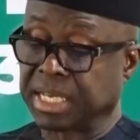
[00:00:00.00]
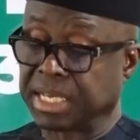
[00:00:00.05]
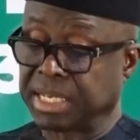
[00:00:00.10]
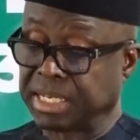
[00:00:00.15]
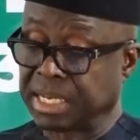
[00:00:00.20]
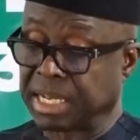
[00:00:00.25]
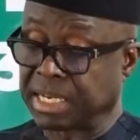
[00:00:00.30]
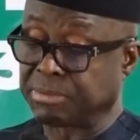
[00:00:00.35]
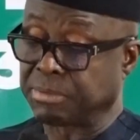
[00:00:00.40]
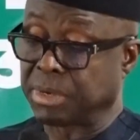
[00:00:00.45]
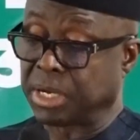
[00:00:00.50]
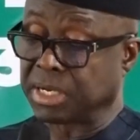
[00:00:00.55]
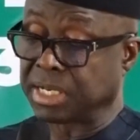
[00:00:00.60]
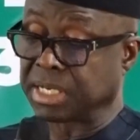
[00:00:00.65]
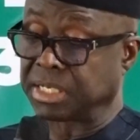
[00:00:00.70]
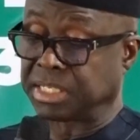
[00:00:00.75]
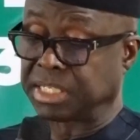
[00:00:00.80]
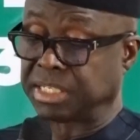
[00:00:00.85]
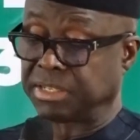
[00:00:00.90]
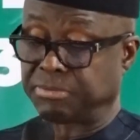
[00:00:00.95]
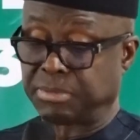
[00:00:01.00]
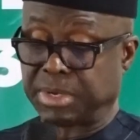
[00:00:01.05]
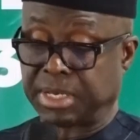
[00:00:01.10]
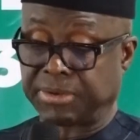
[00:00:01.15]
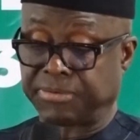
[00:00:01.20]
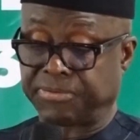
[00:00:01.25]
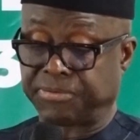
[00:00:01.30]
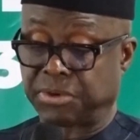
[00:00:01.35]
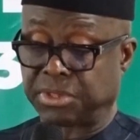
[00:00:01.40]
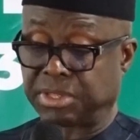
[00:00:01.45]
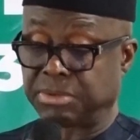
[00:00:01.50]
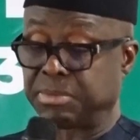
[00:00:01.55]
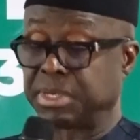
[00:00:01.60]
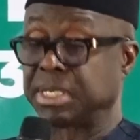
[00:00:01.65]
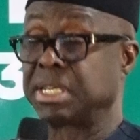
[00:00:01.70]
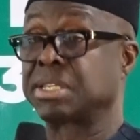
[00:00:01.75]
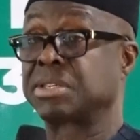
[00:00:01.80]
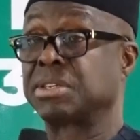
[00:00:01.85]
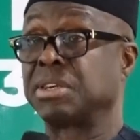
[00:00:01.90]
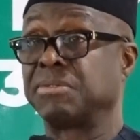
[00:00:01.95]
a landmark achievement for the
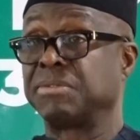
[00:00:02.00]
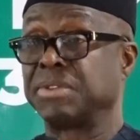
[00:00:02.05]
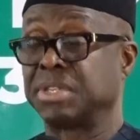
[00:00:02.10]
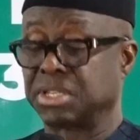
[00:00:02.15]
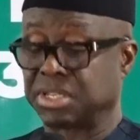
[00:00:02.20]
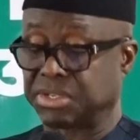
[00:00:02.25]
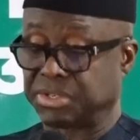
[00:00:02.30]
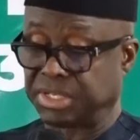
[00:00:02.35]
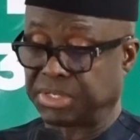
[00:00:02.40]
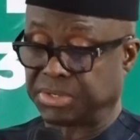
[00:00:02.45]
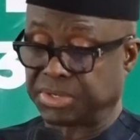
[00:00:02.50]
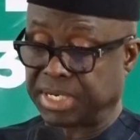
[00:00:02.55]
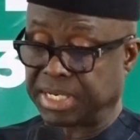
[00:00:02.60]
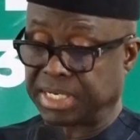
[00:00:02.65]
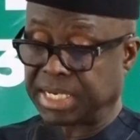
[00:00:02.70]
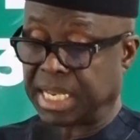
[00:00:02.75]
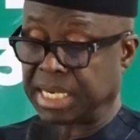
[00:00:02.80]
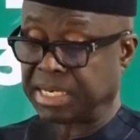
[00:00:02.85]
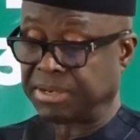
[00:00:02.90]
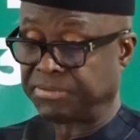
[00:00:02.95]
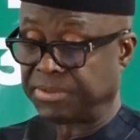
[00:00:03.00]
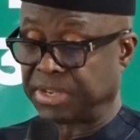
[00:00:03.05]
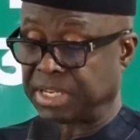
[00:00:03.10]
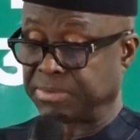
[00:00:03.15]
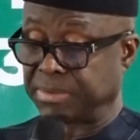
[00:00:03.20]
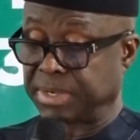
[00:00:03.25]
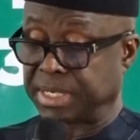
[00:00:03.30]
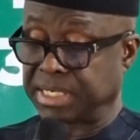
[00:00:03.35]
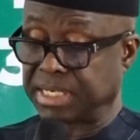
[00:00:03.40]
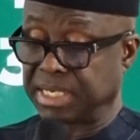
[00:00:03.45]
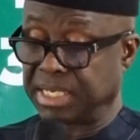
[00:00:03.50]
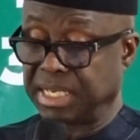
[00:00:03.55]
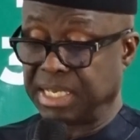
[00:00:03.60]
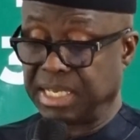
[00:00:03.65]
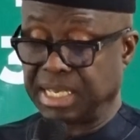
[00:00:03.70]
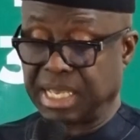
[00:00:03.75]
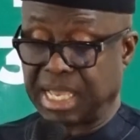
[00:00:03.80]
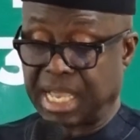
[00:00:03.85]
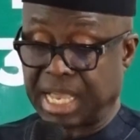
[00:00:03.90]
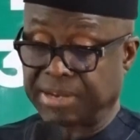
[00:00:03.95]
Ministry of Industry, Trade and Investment
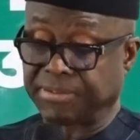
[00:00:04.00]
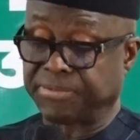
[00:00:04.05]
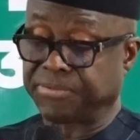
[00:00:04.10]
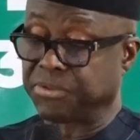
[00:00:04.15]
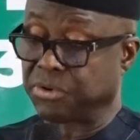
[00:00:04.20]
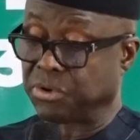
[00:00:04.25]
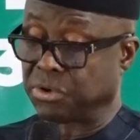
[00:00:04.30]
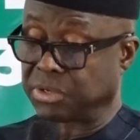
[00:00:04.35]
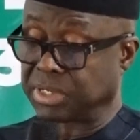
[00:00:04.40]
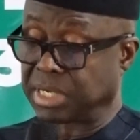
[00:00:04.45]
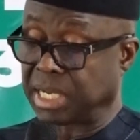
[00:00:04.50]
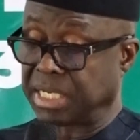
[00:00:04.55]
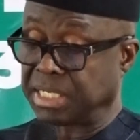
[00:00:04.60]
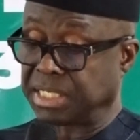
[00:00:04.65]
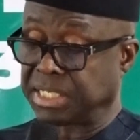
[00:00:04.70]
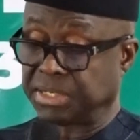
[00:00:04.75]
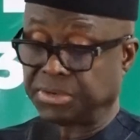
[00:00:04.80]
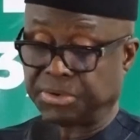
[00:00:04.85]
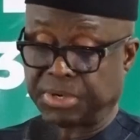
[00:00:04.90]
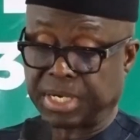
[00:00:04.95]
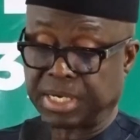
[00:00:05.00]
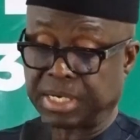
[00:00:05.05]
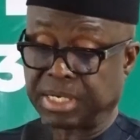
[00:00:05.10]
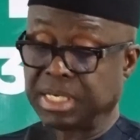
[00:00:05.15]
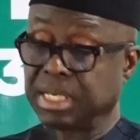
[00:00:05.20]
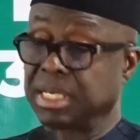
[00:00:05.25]
and for Nigeria